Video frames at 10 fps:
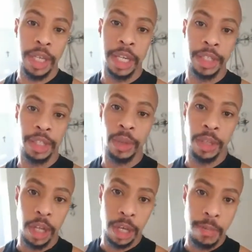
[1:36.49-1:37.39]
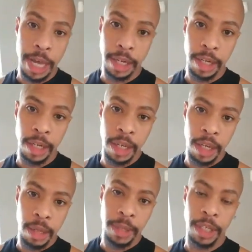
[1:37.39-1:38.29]
I just don't talk about it
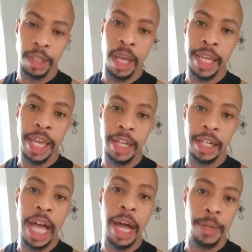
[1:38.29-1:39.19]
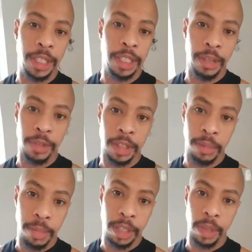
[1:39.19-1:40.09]
because I can't allow myself to
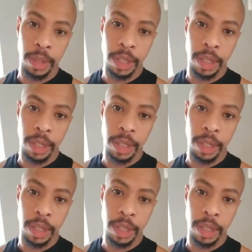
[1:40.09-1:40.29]
submit to it.